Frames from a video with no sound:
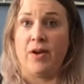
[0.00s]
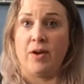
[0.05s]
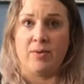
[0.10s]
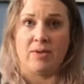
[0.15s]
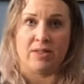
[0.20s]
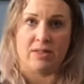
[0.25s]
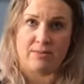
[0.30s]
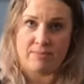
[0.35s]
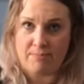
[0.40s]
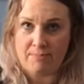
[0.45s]
when I
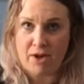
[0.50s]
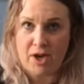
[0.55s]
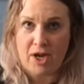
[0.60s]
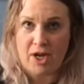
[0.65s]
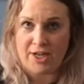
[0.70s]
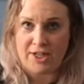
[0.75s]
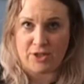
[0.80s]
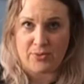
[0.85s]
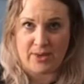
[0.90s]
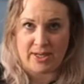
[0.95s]
was my
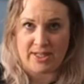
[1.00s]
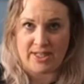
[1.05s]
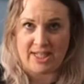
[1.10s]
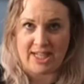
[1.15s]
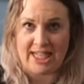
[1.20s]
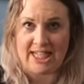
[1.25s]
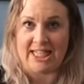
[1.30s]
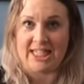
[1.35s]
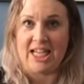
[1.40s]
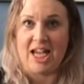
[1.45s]
early
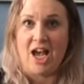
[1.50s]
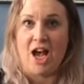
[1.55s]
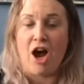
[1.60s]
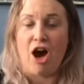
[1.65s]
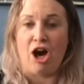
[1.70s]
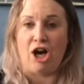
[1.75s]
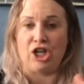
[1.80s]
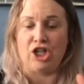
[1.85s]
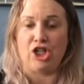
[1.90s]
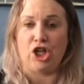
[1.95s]
20s. I